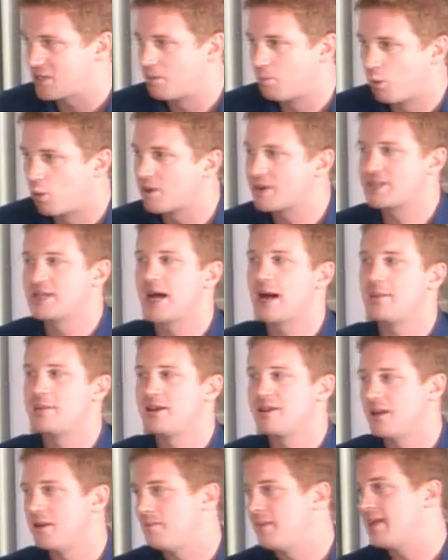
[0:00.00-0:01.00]
They're more
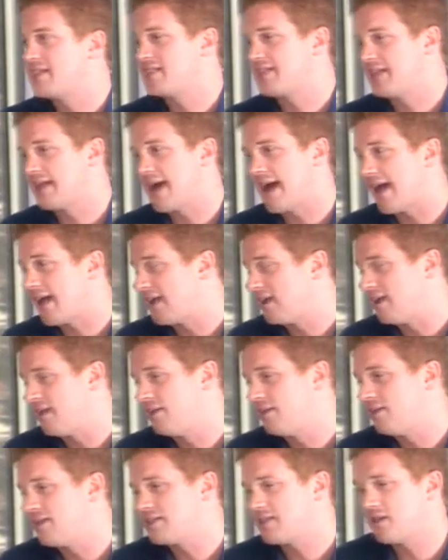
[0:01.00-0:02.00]
dominant than meets the eye,
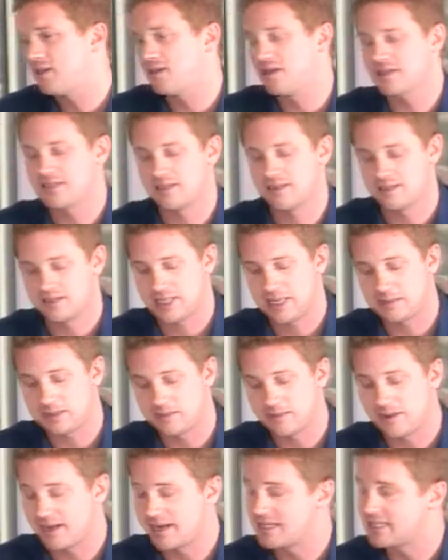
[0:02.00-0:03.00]
and this year doesn't seem
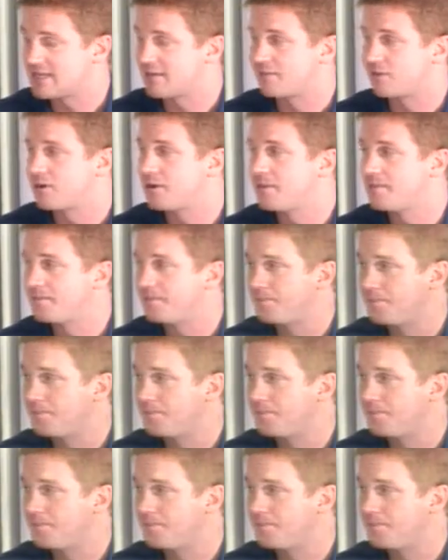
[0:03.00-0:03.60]
to be any different.